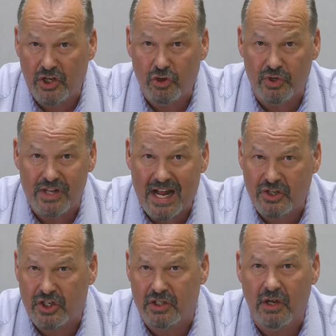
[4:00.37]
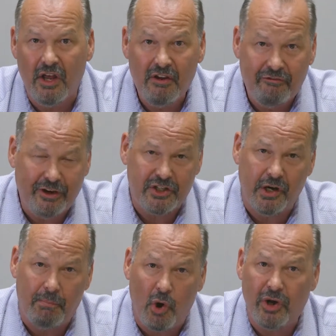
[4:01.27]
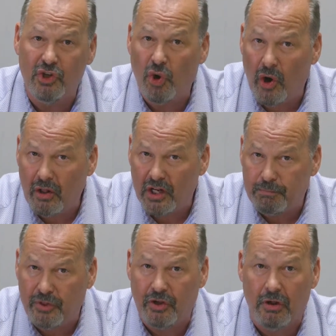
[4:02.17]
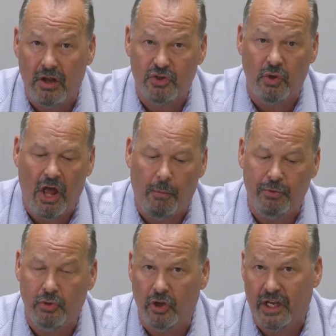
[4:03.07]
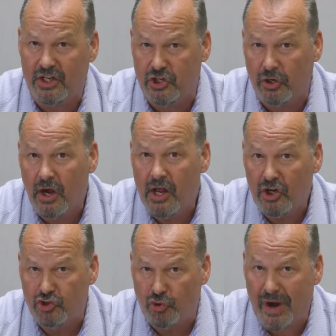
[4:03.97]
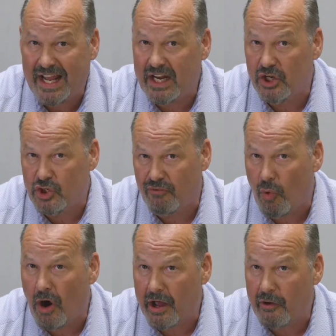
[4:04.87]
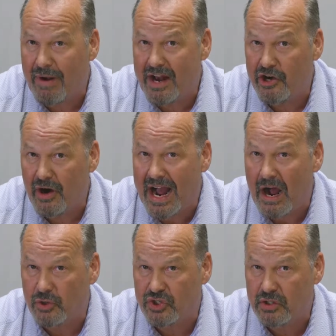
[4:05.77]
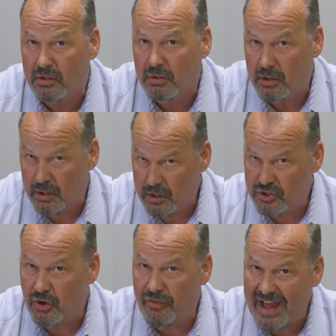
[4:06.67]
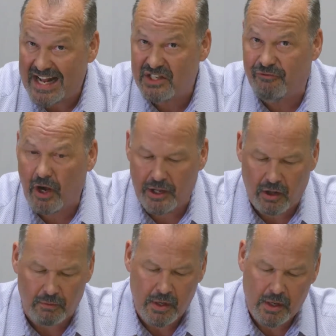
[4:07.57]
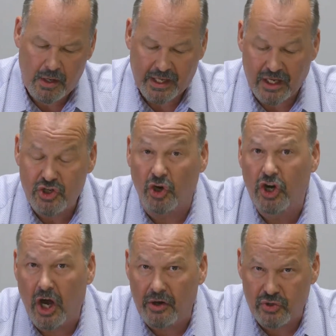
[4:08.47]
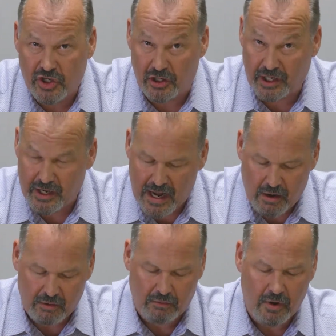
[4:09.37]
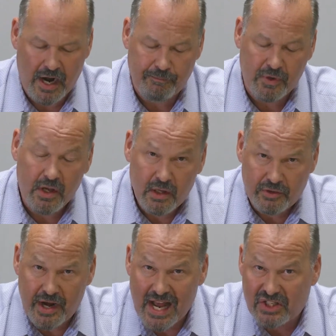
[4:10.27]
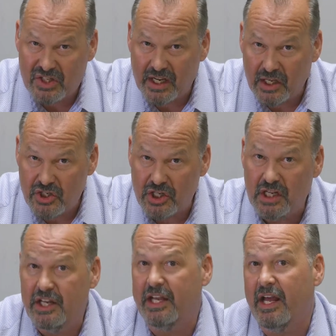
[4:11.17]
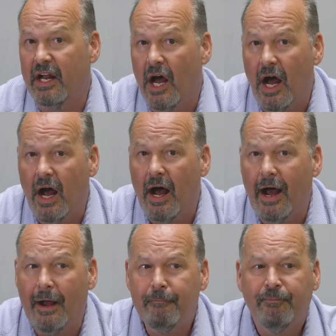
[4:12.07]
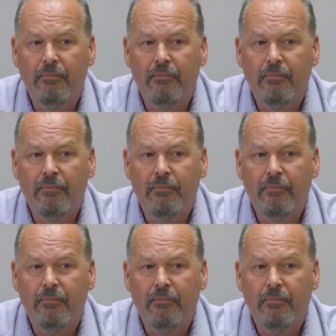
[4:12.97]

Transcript: do, is not just fixing a broken toilet, but they'll also help you look at your drainage of water on your house. So that's vital. Get your gutters cleaned out, right? The next thing is you need to get a